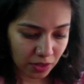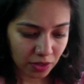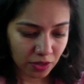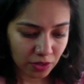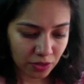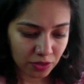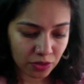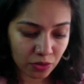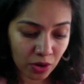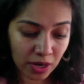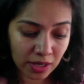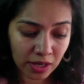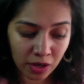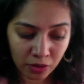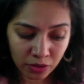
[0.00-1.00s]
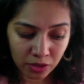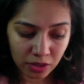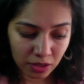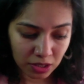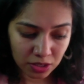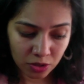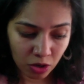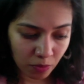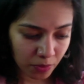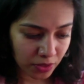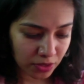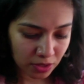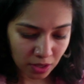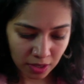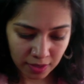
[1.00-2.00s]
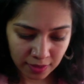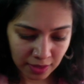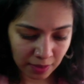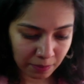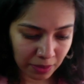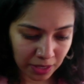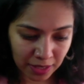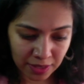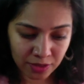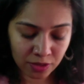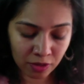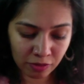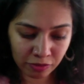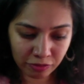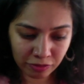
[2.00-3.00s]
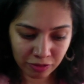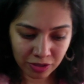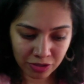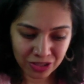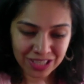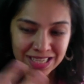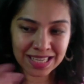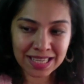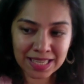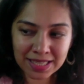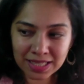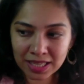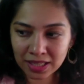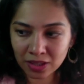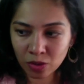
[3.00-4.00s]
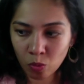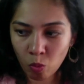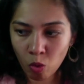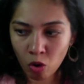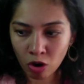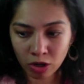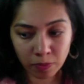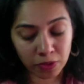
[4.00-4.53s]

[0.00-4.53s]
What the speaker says: So right now, Scorpio is not in that place of releasing the wand,